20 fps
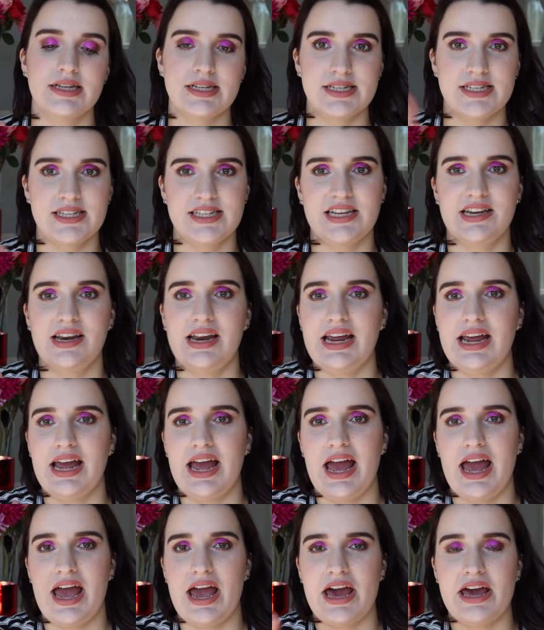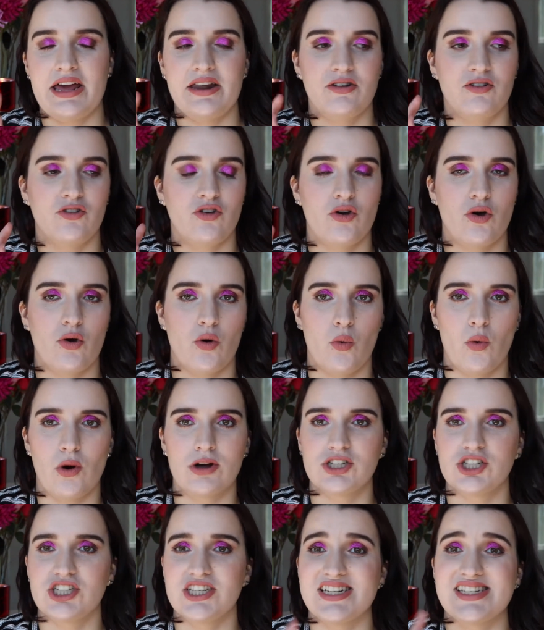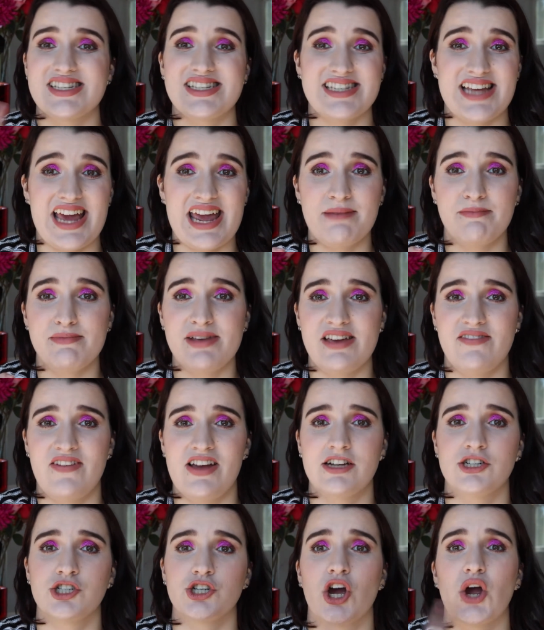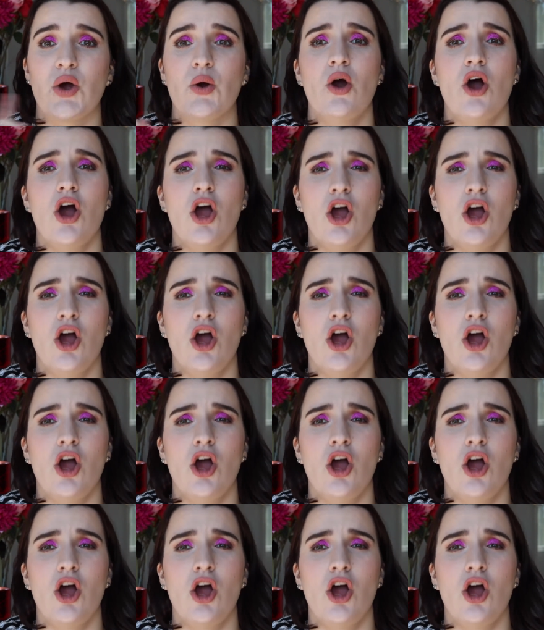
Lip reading: sit and watch the same TV show